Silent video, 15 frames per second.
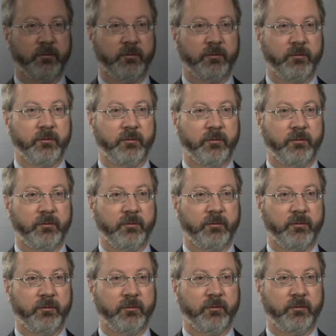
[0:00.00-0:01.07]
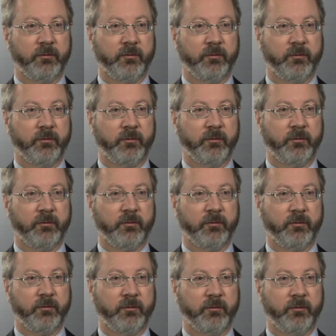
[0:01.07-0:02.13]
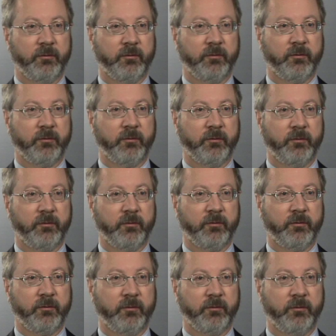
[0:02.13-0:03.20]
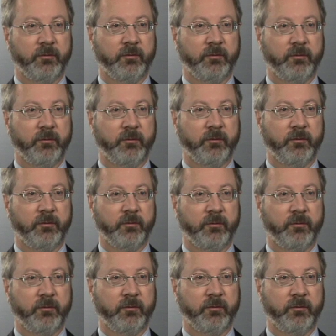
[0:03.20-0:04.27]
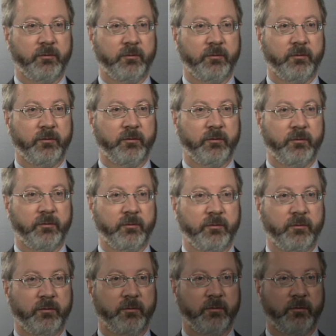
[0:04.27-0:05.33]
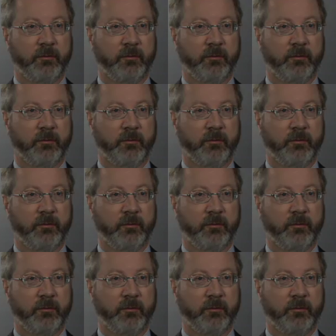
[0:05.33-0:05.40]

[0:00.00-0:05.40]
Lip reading: (silence)